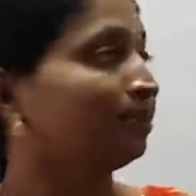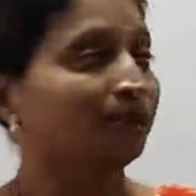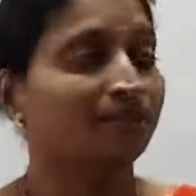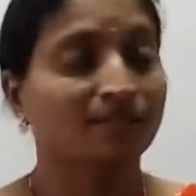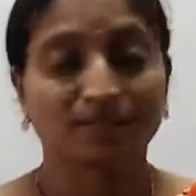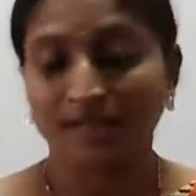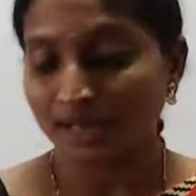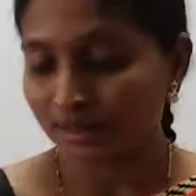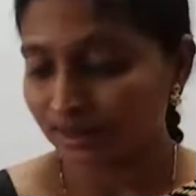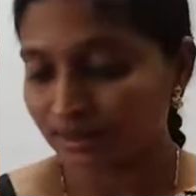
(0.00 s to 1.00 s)
previous
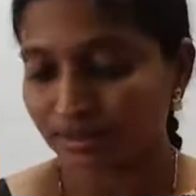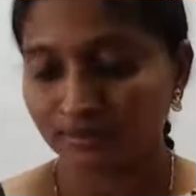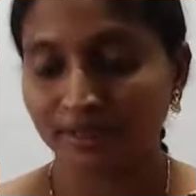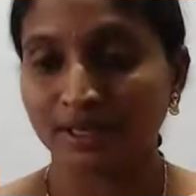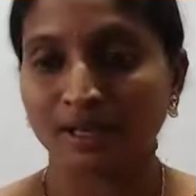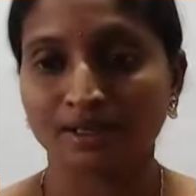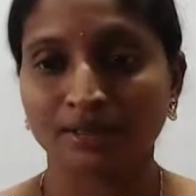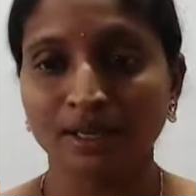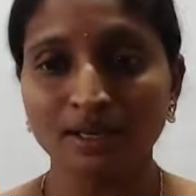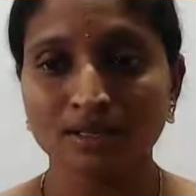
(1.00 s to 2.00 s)
class, we learned
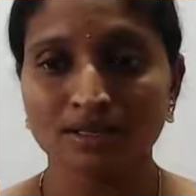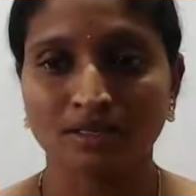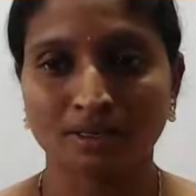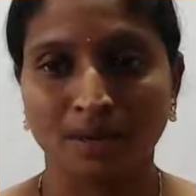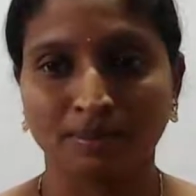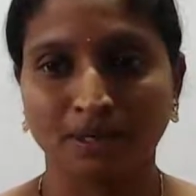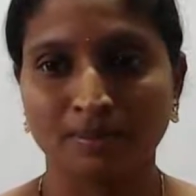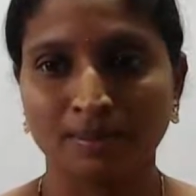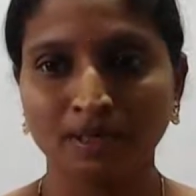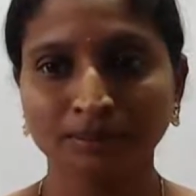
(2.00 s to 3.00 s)
the chapter
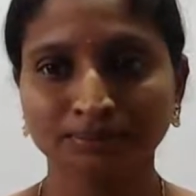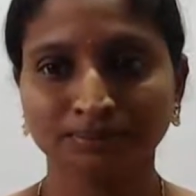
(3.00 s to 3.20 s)
number